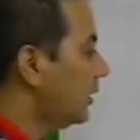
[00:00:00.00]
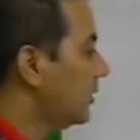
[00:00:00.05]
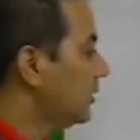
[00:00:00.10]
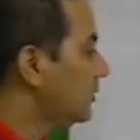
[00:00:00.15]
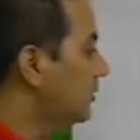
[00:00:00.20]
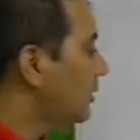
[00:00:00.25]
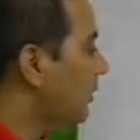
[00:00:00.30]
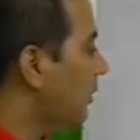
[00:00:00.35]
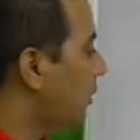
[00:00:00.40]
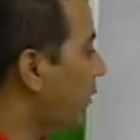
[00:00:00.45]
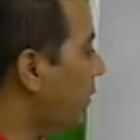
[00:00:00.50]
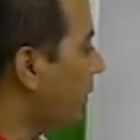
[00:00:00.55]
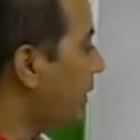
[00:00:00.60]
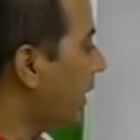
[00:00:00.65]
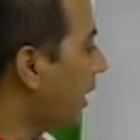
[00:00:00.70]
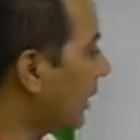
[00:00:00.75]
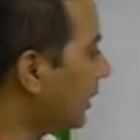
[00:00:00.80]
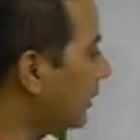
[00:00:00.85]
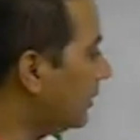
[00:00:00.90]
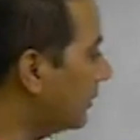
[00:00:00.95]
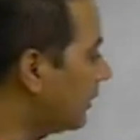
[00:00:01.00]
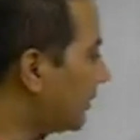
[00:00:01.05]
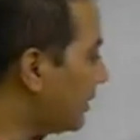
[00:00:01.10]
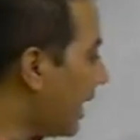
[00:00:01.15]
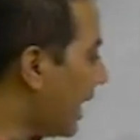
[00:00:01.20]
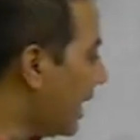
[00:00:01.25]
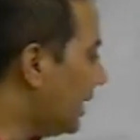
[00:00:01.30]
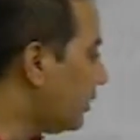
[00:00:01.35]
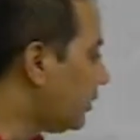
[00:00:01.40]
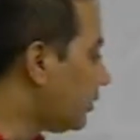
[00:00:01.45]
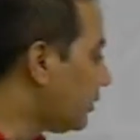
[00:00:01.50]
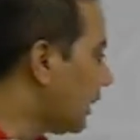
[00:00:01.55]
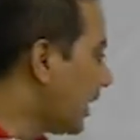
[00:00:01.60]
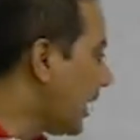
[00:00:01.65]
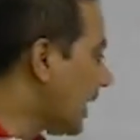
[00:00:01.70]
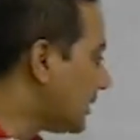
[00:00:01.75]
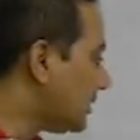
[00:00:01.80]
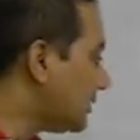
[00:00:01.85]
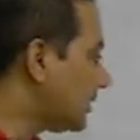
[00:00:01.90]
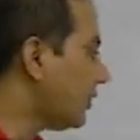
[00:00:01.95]
is when dilute
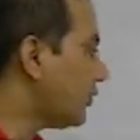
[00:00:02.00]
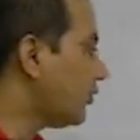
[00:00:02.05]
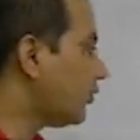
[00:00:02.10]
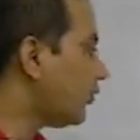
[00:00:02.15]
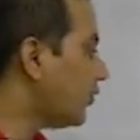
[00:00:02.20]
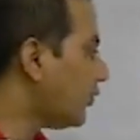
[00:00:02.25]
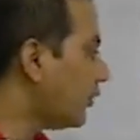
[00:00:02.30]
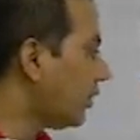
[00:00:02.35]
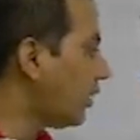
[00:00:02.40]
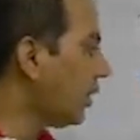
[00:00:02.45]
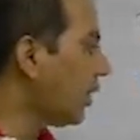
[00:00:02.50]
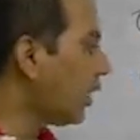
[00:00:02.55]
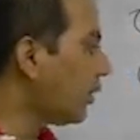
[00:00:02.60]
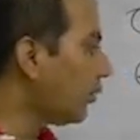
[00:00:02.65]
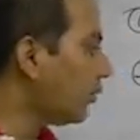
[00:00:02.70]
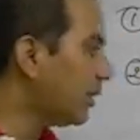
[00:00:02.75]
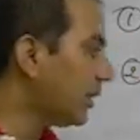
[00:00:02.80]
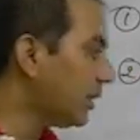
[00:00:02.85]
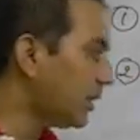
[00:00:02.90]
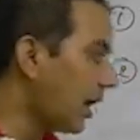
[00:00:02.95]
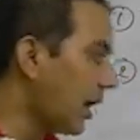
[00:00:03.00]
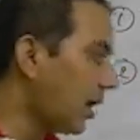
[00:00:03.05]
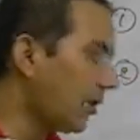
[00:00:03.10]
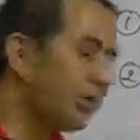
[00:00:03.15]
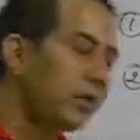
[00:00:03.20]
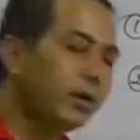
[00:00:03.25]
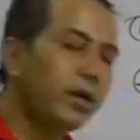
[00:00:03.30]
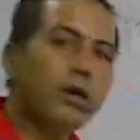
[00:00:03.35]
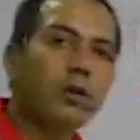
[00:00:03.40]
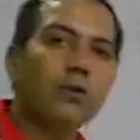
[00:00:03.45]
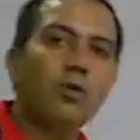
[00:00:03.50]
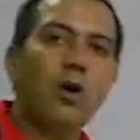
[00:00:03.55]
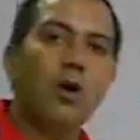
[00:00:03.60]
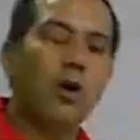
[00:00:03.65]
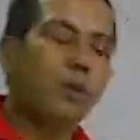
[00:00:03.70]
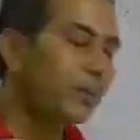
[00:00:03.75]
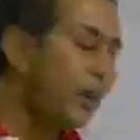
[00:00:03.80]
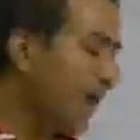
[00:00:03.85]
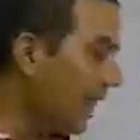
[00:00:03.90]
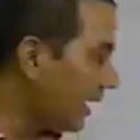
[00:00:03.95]
acid react with carbonate
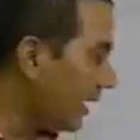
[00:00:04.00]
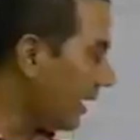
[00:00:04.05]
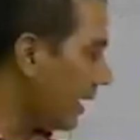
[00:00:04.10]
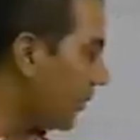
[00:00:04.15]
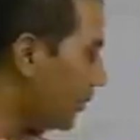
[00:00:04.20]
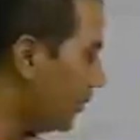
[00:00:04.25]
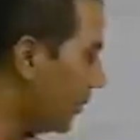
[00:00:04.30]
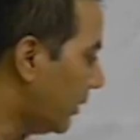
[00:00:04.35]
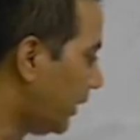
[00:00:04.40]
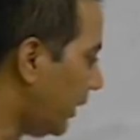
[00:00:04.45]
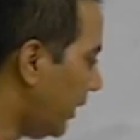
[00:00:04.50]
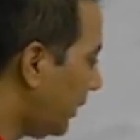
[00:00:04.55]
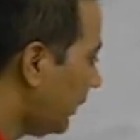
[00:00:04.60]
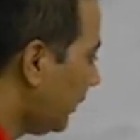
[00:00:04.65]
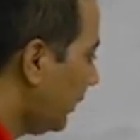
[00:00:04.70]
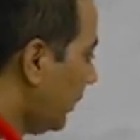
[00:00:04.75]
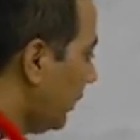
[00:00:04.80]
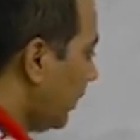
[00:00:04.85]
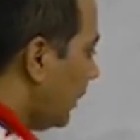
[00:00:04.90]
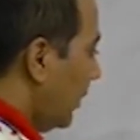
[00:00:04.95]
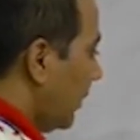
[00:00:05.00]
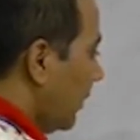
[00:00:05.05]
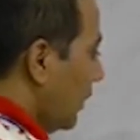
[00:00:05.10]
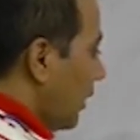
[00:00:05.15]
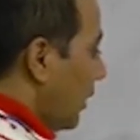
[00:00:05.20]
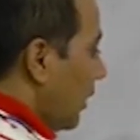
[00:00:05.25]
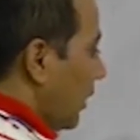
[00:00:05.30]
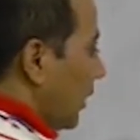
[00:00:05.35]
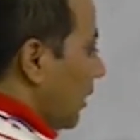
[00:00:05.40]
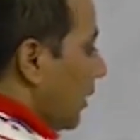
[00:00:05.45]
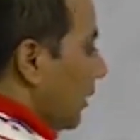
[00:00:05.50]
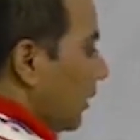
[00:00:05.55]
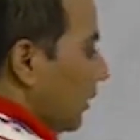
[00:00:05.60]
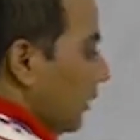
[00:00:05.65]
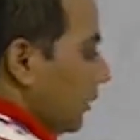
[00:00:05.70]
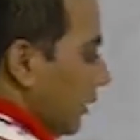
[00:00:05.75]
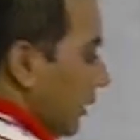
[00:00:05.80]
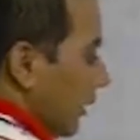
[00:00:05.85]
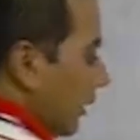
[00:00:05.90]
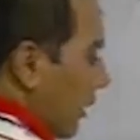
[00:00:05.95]
or bicarbonate
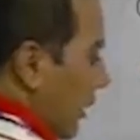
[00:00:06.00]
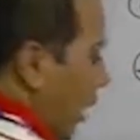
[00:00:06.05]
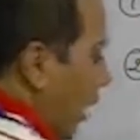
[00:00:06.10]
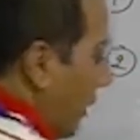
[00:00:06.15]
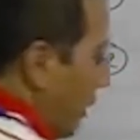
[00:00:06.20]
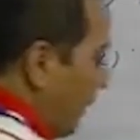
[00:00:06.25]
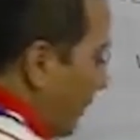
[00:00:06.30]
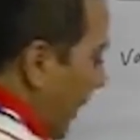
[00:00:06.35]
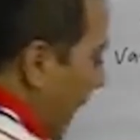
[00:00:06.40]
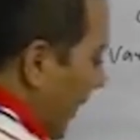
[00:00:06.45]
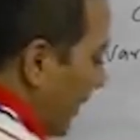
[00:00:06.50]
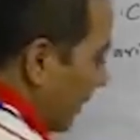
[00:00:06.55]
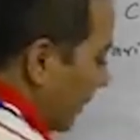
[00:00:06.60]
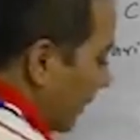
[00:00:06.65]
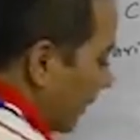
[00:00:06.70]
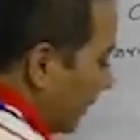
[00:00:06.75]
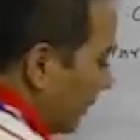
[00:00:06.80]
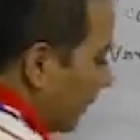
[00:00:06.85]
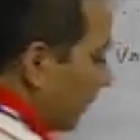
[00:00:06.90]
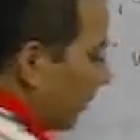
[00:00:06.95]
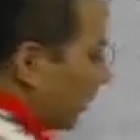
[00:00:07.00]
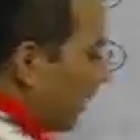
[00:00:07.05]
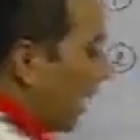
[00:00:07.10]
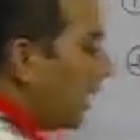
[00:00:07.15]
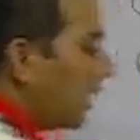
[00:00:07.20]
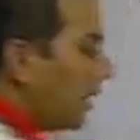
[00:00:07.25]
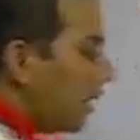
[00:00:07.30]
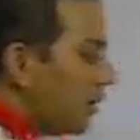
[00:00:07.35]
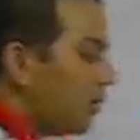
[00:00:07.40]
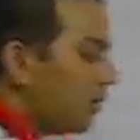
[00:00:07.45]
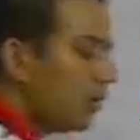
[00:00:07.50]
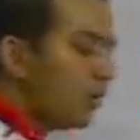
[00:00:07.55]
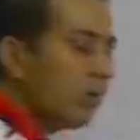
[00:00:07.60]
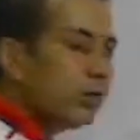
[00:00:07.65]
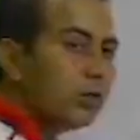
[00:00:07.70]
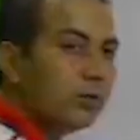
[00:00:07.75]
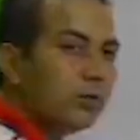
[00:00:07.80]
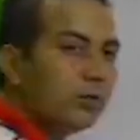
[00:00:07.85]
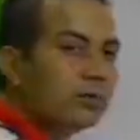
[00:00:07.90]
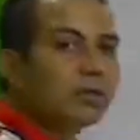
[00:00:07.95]
of metal, then it
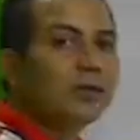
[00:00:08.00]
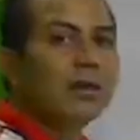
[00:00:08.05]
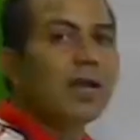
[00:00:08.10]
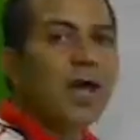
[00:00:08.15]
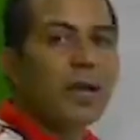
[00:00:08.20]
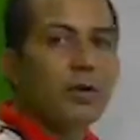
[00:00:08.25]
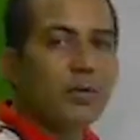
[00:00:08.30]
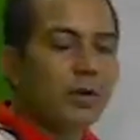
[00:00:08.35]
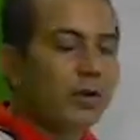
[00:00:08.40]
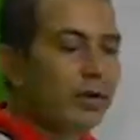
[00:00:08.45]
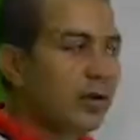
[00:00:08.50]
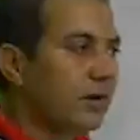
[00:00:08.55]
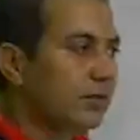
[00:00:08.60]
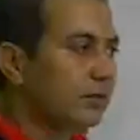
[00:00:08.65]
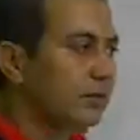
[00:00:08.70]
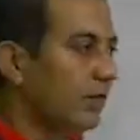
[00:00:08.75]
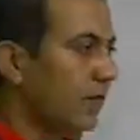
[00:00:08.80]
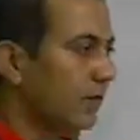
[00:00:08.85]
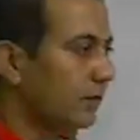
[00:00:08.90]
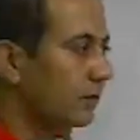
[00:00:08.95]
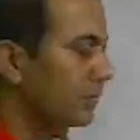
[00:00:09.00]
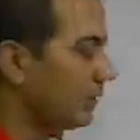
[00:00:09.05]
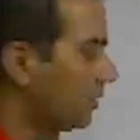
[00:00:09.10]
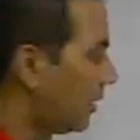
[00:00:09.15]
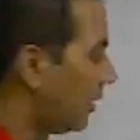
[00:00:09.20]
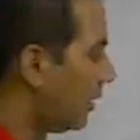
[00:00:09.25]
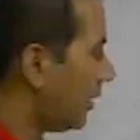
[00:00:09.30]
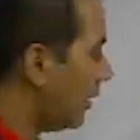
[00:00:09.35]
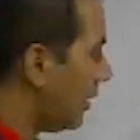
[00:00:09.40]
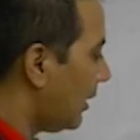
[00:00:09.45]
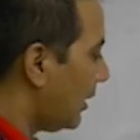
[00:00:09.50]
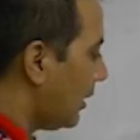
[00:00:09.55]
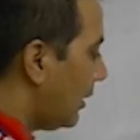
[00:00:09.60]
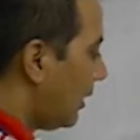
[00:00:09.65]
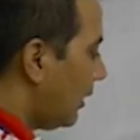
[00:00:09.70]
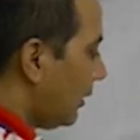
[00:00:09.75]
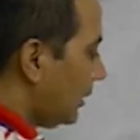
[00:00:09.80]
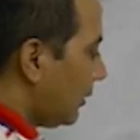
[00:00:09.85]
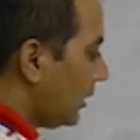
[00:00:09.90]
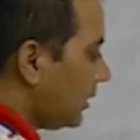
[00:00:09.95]
produces carbon dioxide.
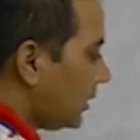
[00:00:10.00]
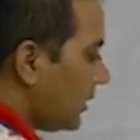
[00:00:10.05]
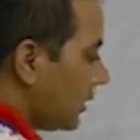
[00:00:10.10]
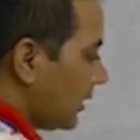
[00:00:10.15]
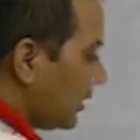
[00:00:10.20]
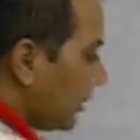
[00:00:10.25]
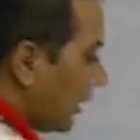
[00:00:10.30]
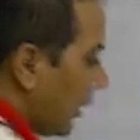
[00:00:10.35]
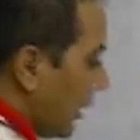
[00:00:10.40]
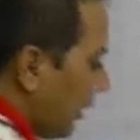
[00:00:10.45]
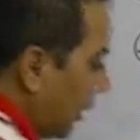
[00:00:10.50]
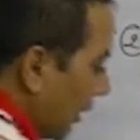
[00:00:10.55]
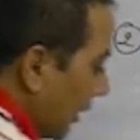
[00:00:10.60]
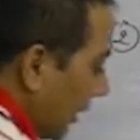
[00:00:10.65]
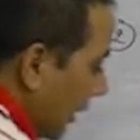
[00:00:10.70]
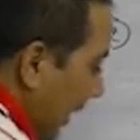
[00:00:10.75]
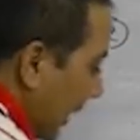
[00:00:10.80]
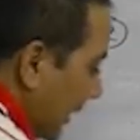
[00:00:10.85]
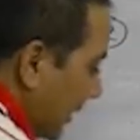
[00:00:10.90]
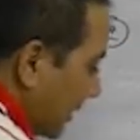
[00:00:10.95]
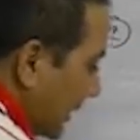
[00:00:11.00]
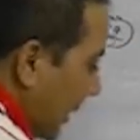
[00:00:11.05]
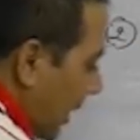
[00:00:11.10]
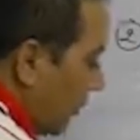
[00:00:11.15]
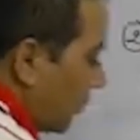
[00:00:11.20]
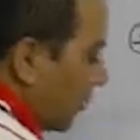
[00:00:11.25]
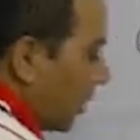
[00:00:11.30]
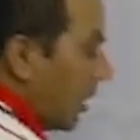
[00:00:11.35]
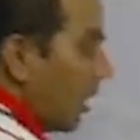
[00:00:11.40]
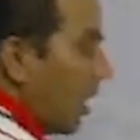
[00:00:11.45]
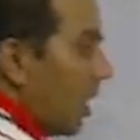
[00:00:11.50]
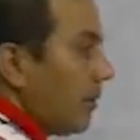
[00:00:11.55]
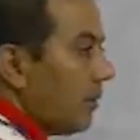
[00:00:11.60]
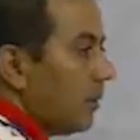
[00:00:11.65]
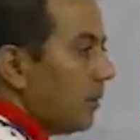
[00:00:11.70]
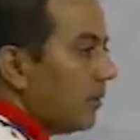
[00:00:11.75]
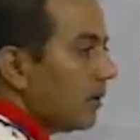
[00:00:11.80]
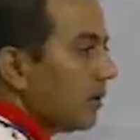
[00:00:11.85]
This is the example of